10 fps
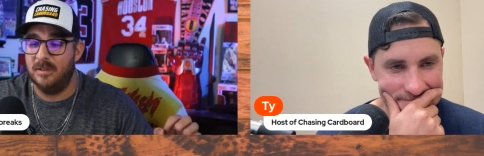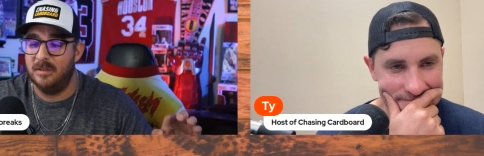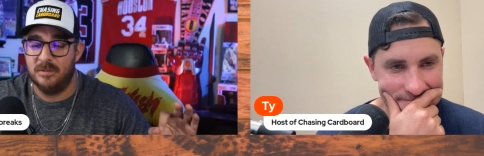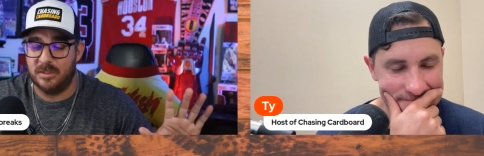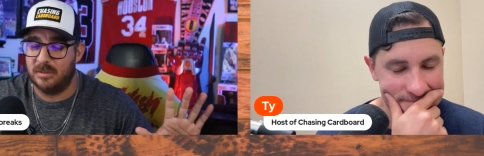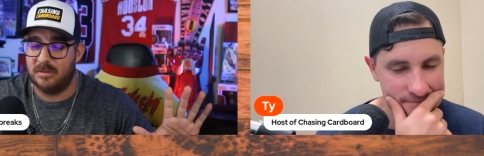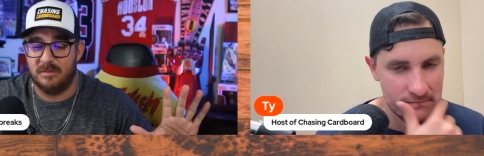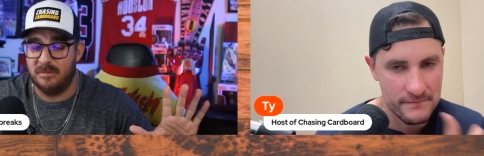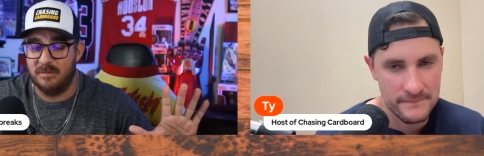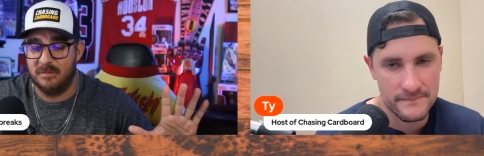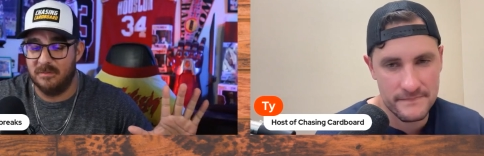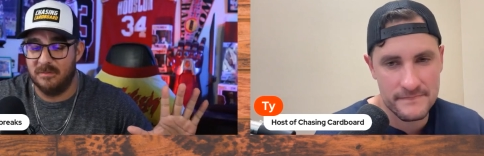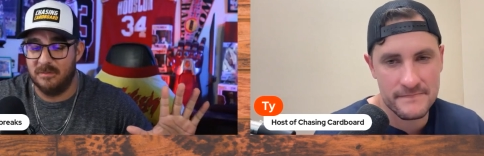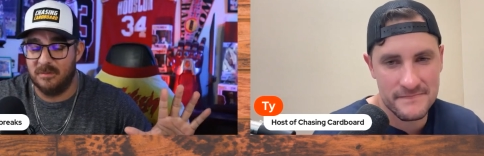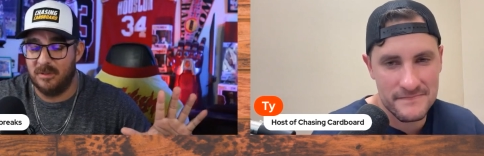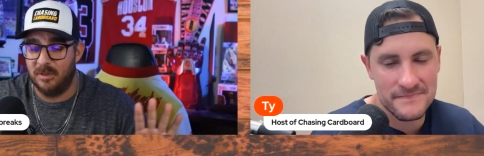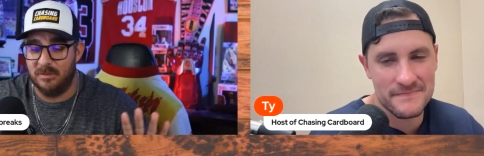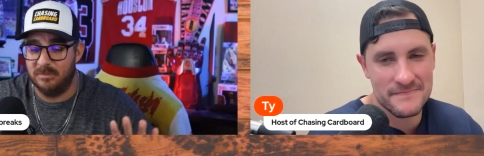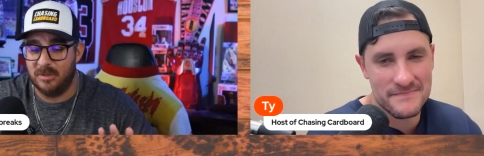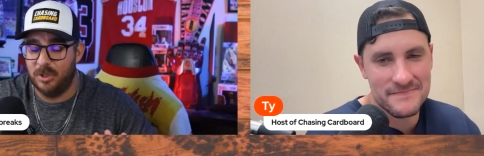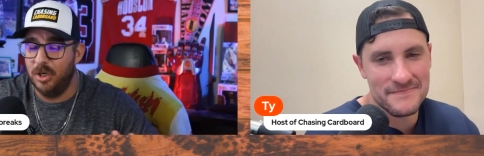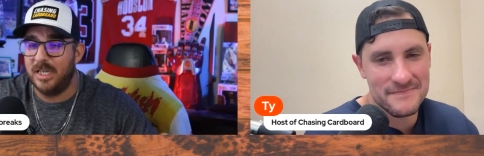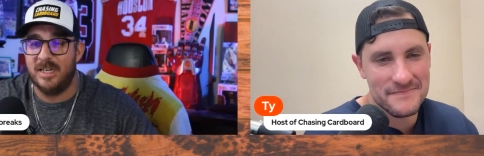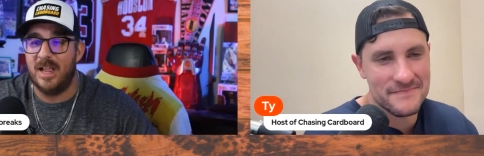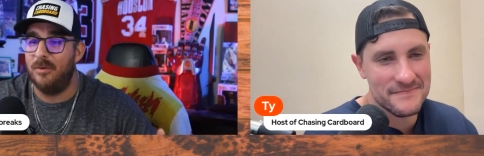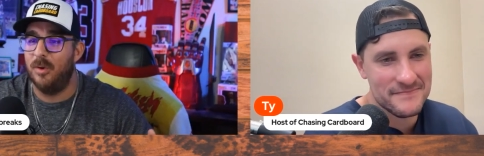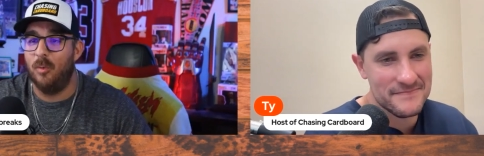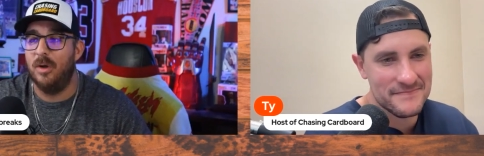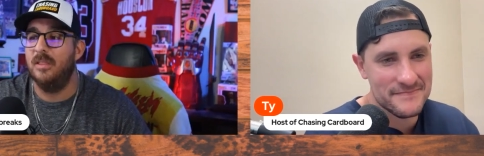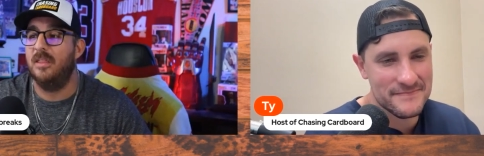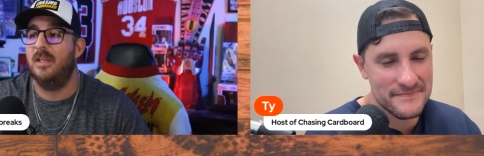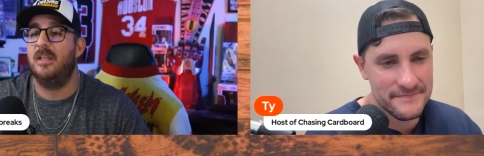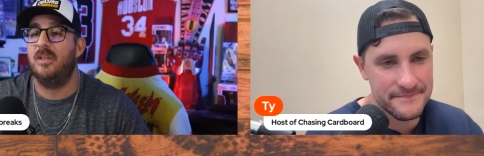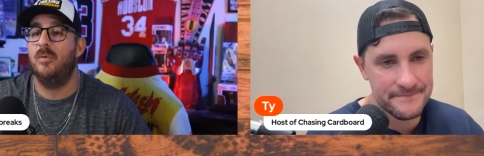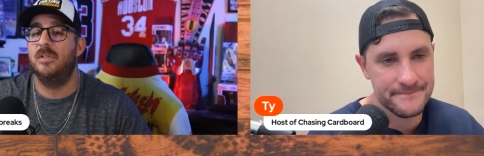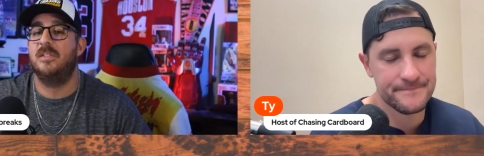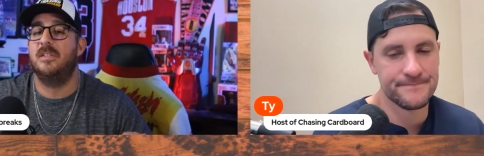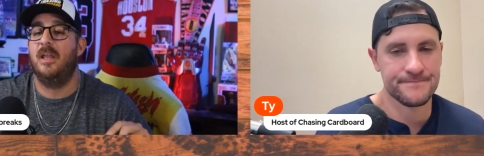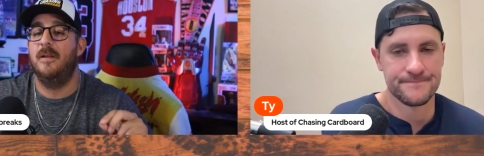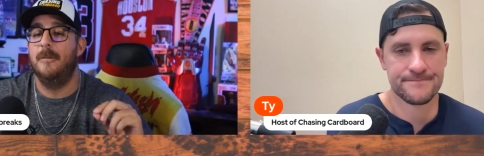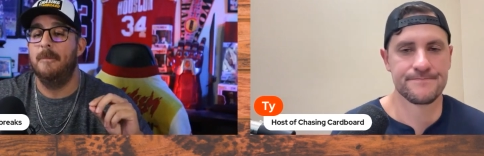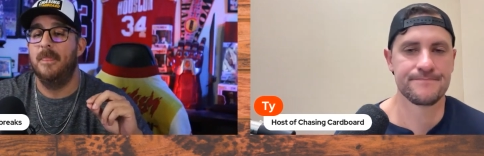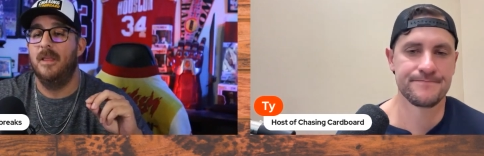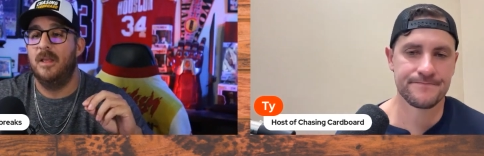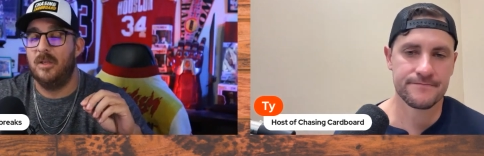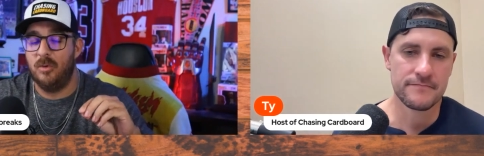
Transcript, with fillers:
Speaker 1: just you know cook it down to one thing that you would say you